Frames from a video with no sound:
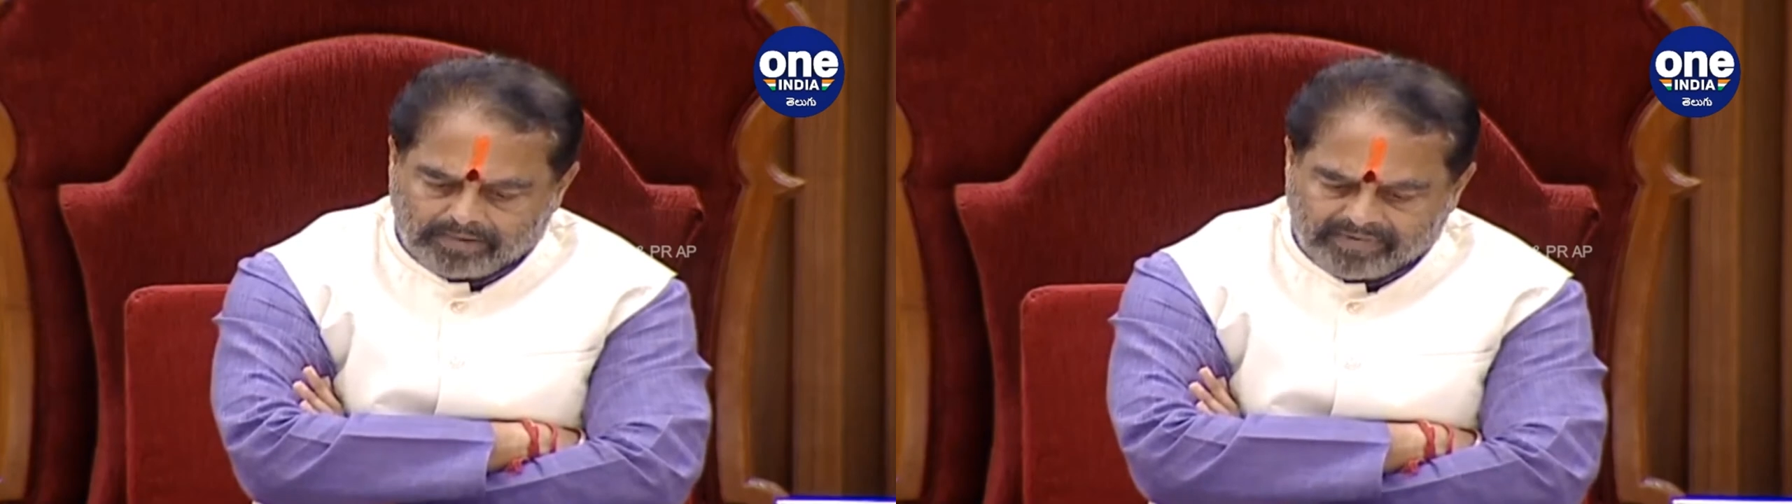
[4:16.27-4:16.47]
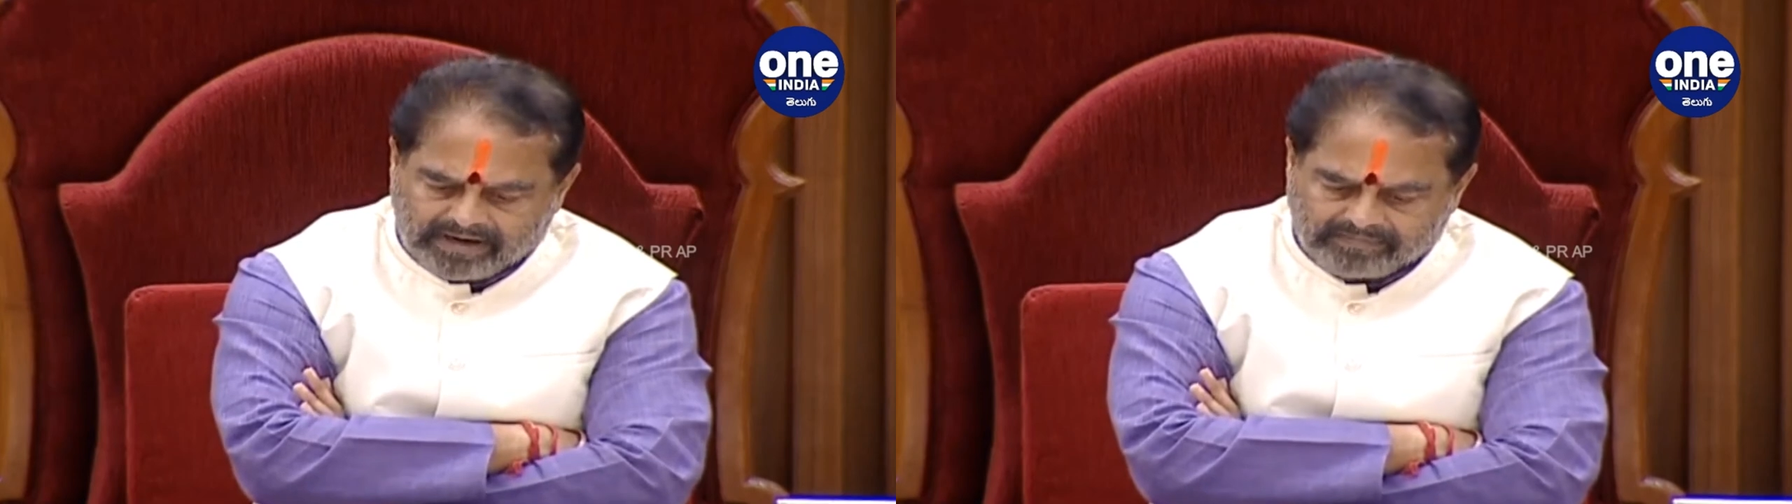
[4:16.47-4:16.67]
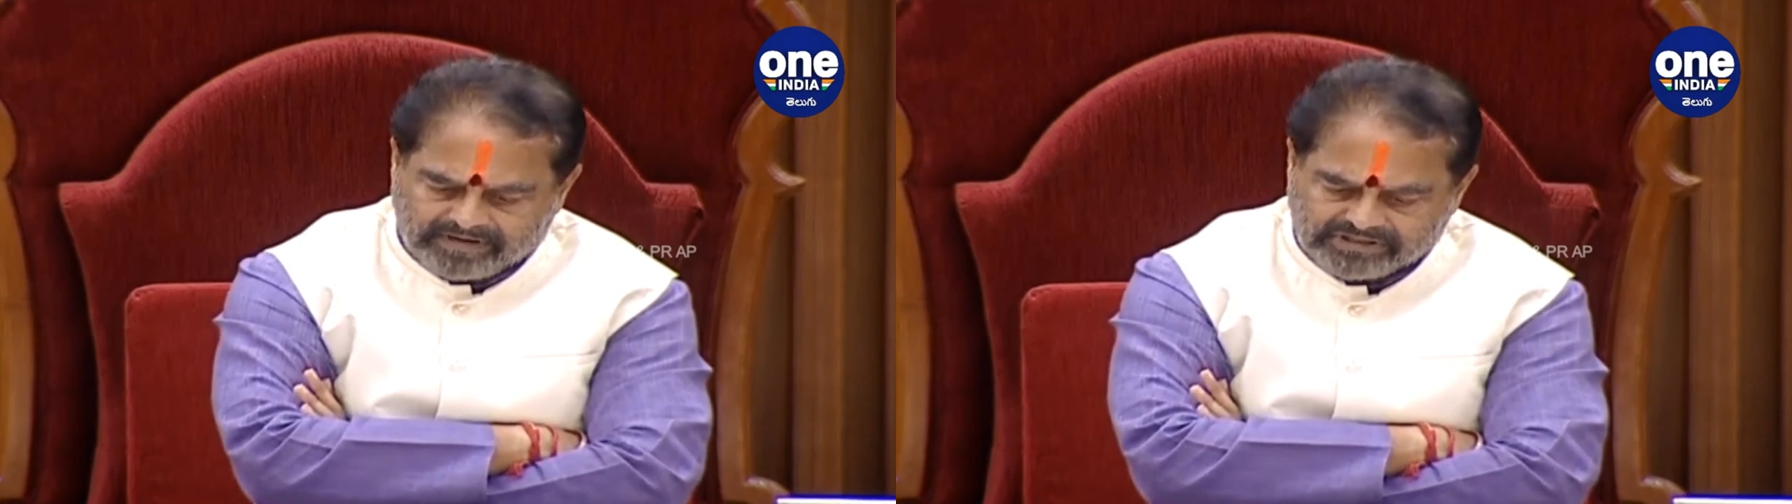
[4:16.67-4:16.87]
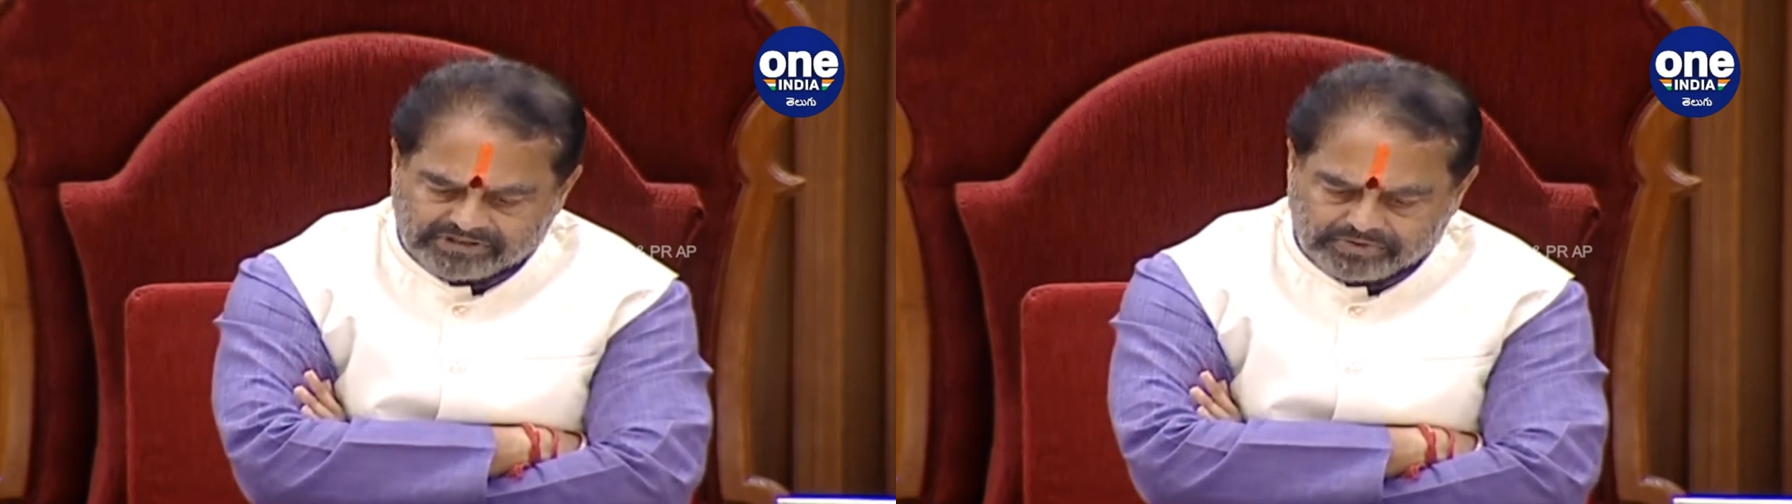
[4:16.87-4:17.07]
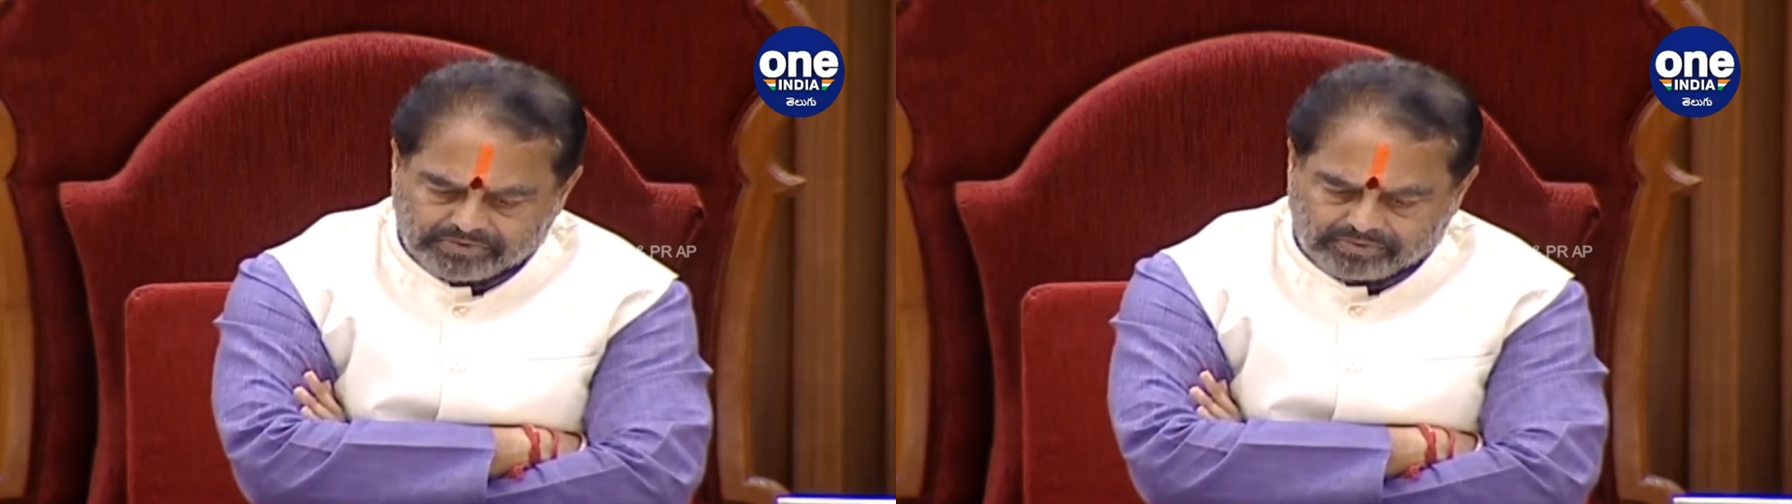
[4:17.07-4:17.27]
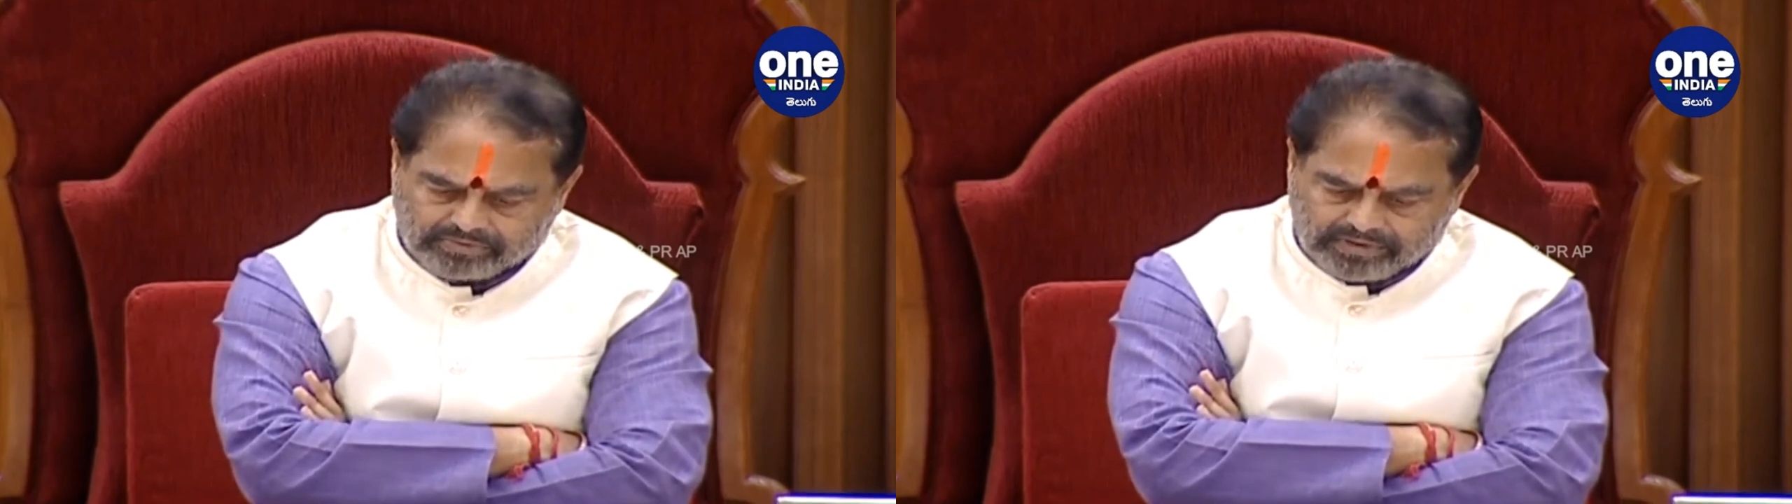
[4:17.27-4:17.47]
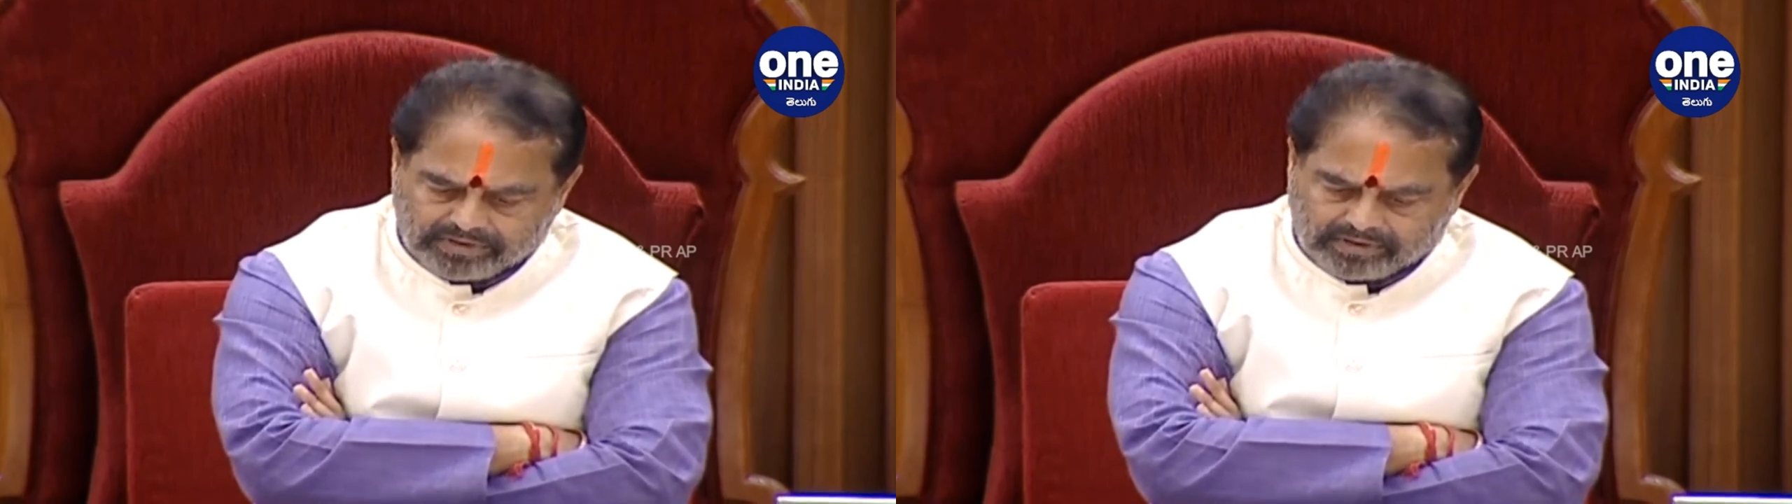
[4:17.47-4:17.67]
amendments to